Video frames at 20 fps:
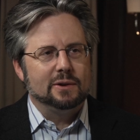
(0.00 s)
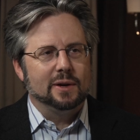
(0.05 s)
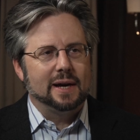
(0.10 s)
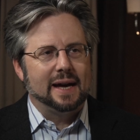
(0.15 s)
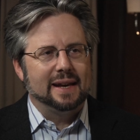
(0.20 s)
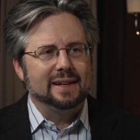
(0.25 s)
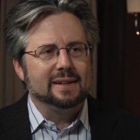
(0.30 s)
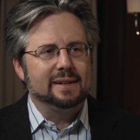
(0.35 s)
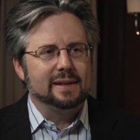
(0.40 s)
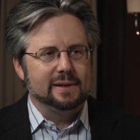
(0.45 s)
how you
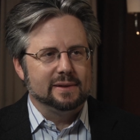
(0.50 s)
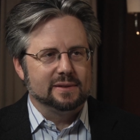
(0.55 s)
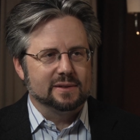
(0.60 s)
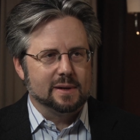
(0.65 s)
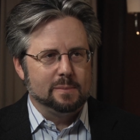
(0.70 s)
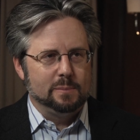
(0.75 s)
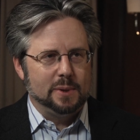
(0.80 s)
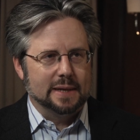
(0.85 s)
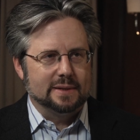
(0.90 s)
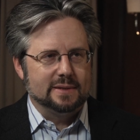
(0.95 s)
got into
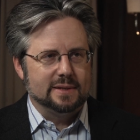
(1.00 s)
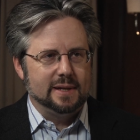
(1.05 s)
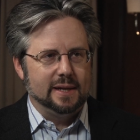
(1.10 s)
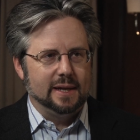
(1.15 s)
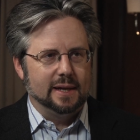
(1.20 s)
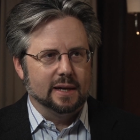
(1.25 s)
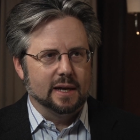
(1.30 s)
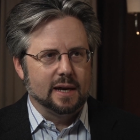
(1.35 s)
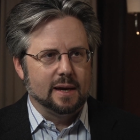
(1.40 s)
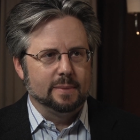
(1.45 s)
this
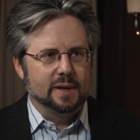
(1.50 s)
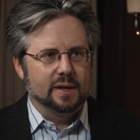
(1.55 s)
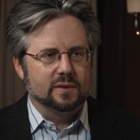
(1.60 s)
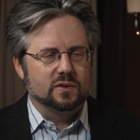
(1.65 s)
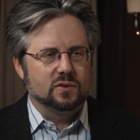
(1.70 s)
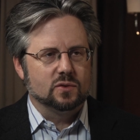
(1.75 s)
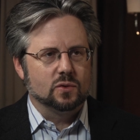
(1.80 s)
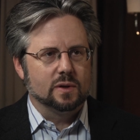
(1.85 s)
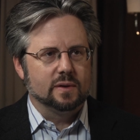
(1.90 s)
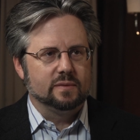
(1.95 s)
complexity
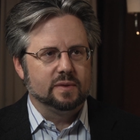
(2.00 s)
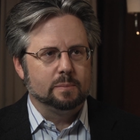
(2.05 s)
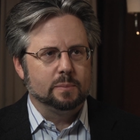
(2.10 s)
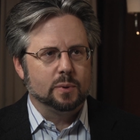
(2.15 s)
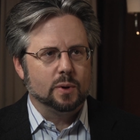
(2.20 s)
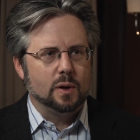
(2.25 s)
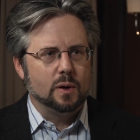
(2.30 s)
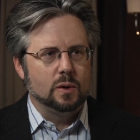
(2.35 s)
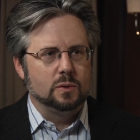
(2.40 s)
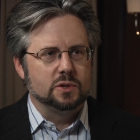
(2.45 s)
economics sort of
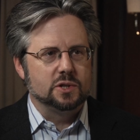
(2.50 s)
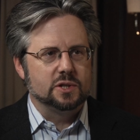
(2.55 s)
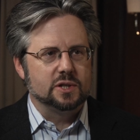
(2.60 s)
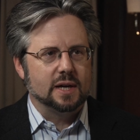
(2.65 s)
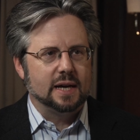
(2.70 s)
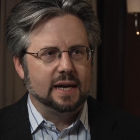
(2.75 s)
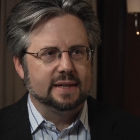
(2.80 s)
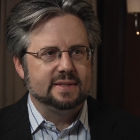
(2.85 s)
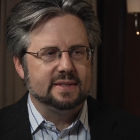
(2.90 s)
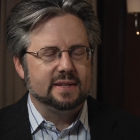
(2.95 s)

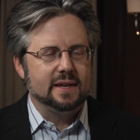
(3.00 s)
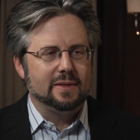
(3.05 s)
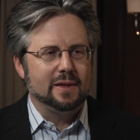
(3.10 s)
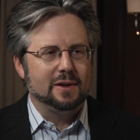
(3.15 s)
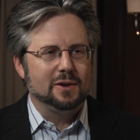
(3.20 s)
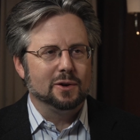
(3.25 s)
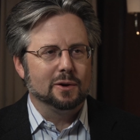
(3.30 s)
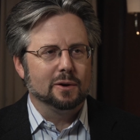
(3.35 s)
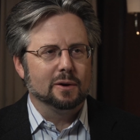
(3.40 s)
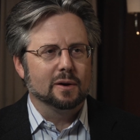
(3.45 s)
approach. I see
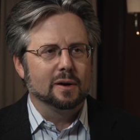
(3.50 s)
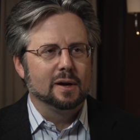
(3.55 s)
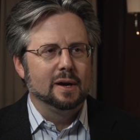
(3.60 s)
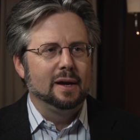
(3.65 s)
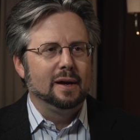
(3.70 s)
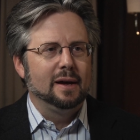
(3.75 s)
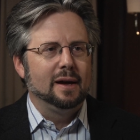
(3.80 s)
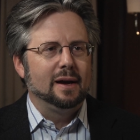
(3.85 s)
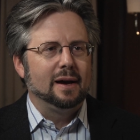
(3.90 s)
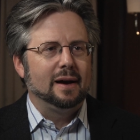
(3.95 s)
that your
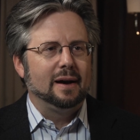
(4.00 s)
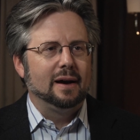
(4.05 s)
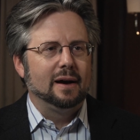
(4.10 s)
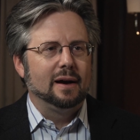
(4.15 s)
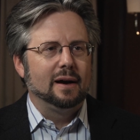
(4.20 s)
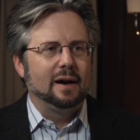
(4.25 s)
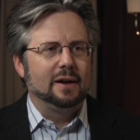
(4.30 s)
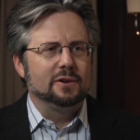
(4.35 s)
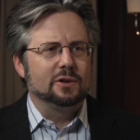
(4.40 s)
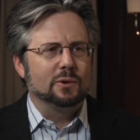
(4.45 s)

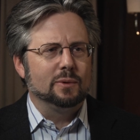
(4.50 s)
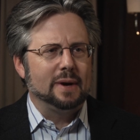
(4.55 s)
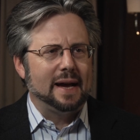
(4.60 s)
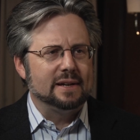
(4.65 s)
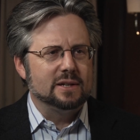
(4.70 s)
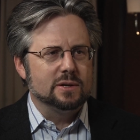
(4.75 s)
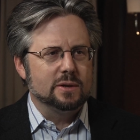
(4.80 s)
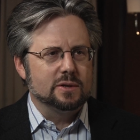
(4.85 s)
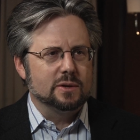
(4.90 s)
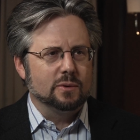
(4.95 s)
uh,
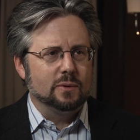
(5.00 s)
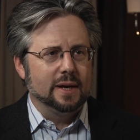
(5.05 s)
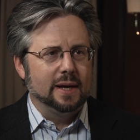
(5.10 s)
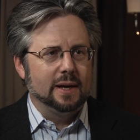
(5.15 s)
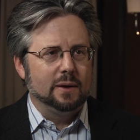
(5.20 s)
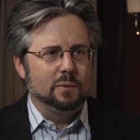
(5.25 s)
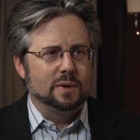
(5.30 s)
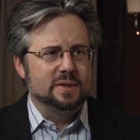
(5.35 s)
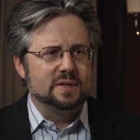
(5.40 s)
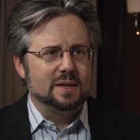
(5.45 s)
undergraduate
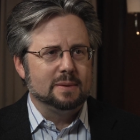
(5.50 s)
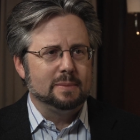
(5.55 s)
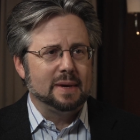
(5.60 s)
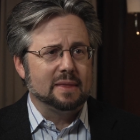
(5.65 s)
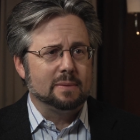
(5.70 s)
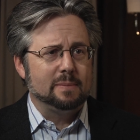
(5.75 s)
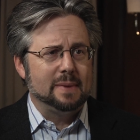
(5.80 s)
degree was in